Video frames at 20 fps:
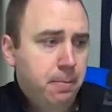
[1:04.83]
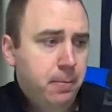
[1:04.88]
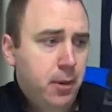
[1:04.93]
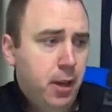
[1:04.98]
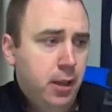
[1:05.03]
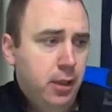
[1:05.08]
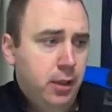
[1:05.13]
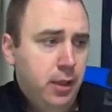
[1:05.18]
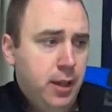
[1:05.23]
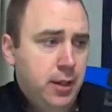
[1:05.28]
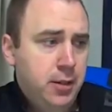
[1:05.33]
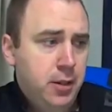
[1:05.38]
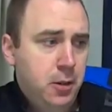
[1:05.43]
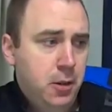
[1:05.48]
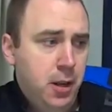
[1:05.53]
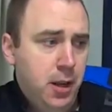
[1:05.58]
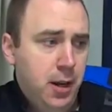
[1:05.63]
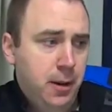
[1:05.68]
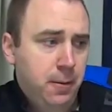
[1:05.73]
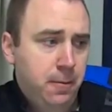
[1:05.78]
unless
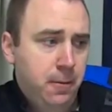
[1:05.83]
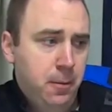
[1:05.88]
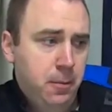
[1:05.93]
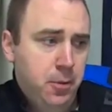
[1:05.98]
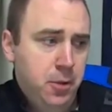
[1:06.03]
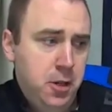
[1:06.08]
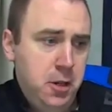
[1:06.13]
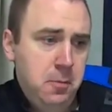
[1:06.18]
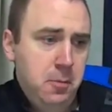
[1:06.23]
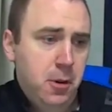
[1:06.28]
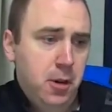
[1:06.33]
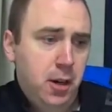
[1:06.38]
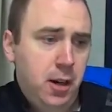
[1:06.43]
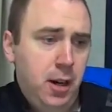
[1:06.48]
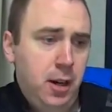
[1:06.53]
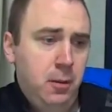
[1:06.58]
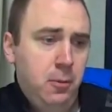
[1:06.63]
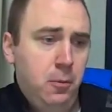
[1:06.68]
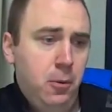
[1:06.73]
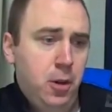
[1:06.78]
you get it from
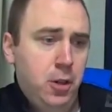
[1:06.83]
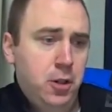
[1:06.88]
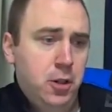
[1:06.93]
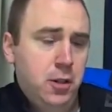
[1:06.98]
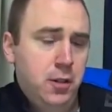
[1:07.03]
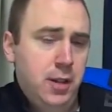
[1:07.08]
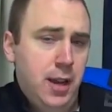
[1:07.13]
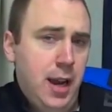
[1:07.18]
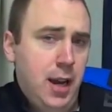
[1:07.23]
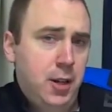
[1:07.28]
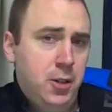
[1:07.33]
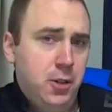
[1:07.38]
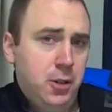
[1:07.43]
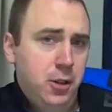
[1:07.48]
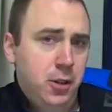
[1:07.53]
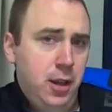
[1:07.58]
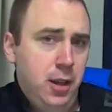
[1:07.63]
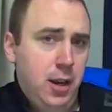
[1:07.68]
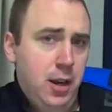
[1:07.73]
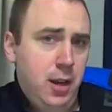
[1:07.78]
Gmarket, which is
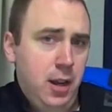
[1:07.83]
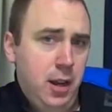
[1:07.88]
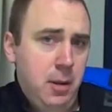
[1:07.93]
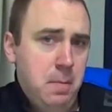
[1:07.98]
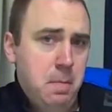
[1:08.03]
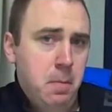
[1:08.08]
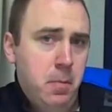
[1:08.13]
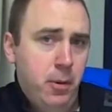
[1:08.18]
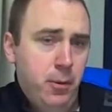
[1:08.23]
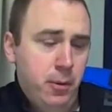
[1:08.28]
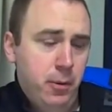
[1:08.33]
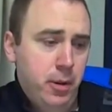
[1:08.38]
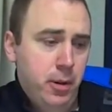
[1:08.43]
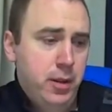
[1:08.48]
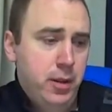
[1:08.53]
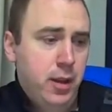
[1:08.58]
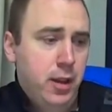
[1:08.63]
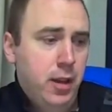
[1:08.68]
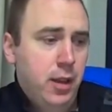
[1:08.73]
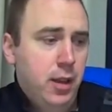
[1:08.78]
actually an import.